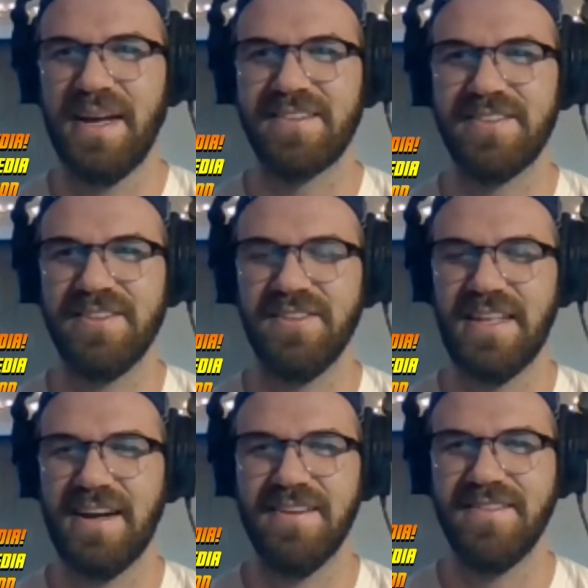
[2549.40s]
Max Steel.
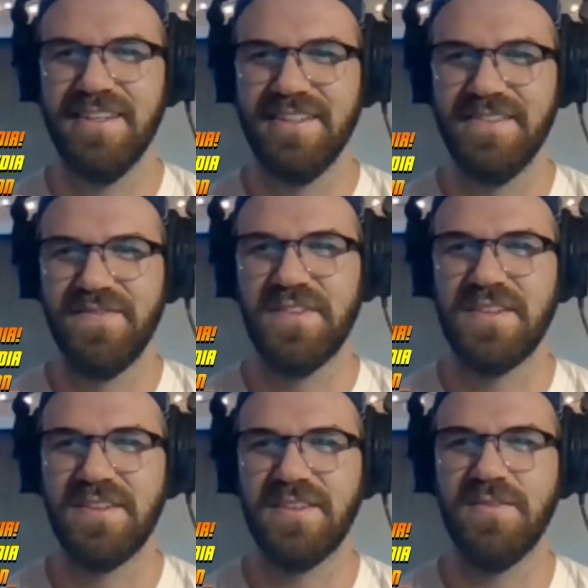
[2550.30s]
That
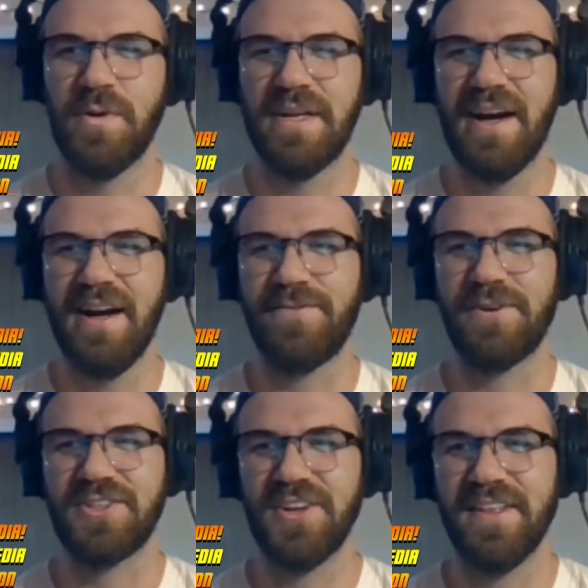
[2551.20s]
when I
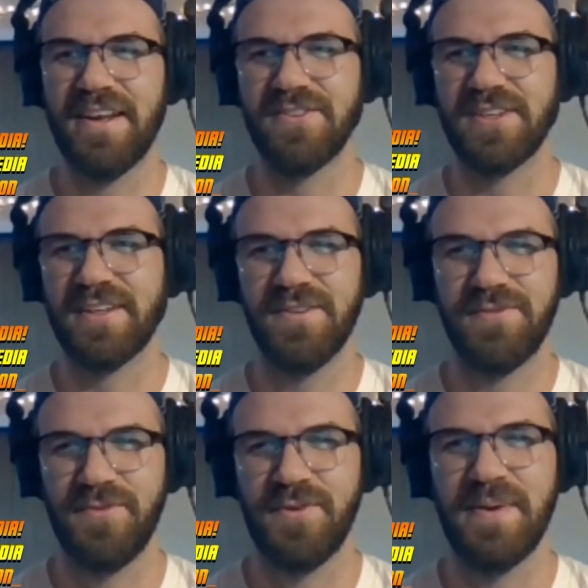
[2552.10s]
first saw that, I was like,
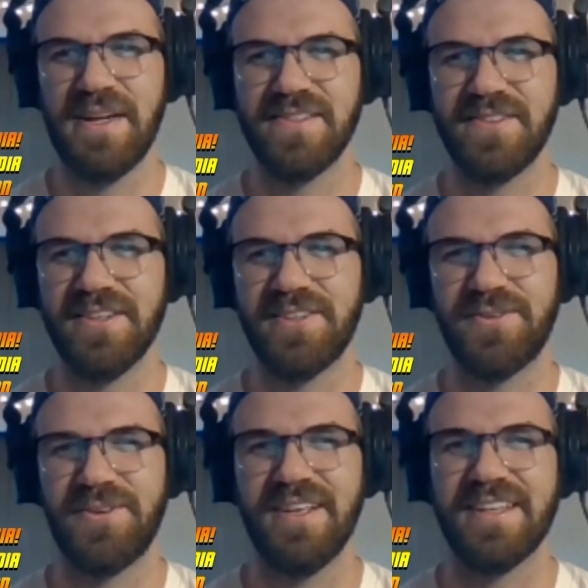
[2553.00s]
four bands on a
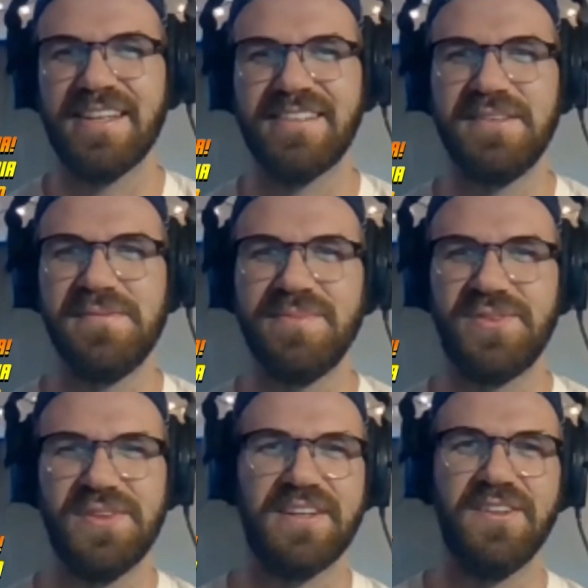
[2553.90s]
tour, like that
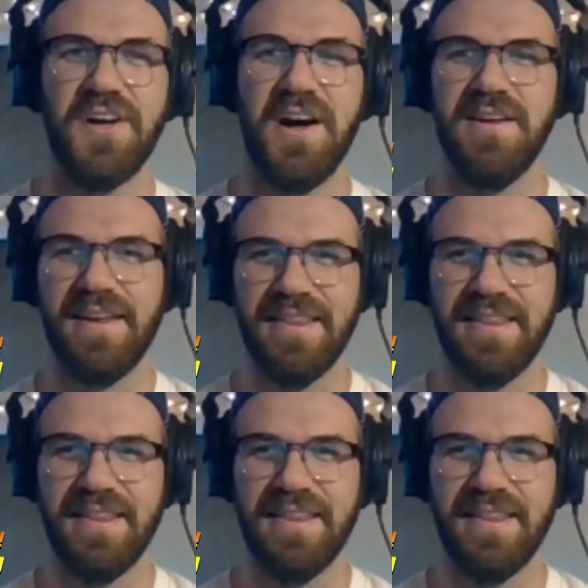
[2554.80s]
seems like a lot.